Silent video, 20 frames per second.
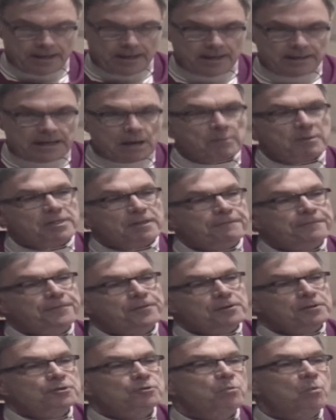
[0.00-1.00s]
Now, in the
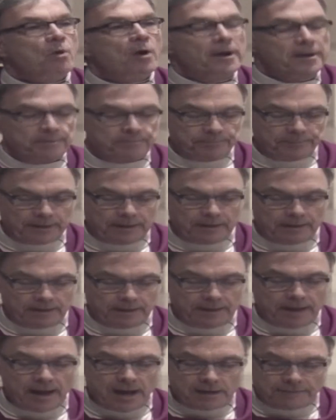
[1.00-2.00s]
first one,
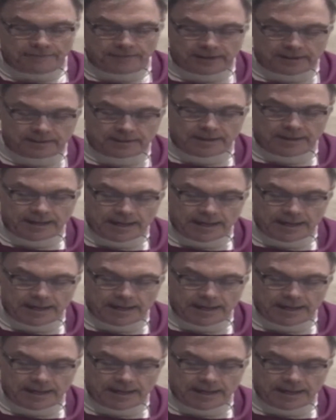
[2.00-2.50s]
Conflict and